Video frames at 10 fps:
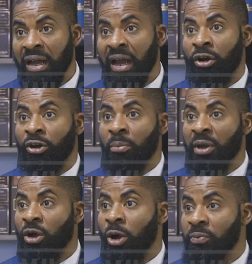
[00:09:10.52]

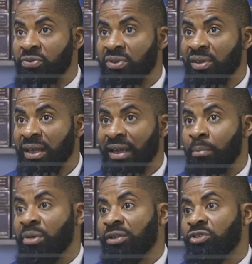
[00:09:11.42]
economic hubs
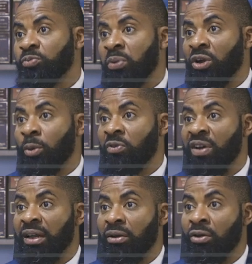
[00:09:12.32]
can begin to spring up
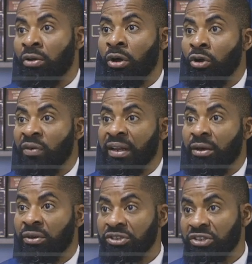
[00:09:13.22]
all over the
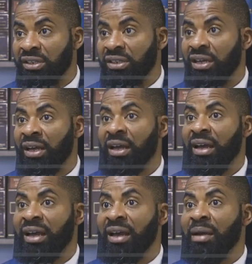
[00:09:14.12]
country.
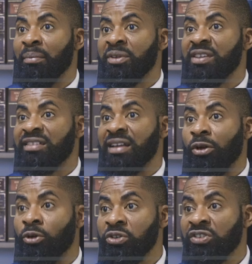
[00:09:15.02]
Businesses are
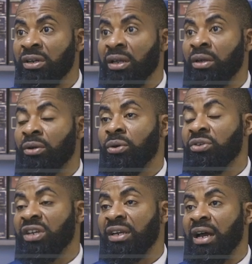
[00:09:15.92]

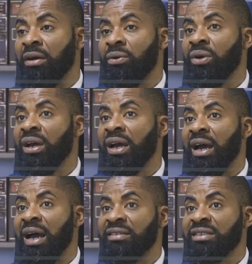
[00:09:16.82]
closing down,
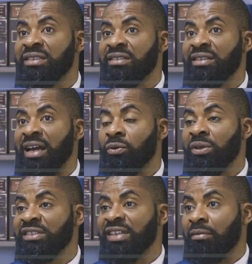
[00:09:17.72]
and citizens are
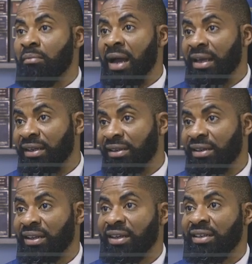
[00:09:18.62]
doing jack buying
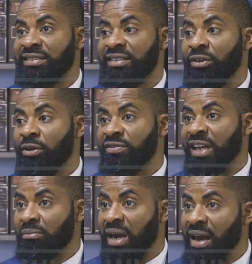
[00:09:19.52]
instead of
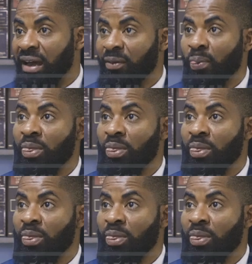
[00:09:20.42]
jackpada.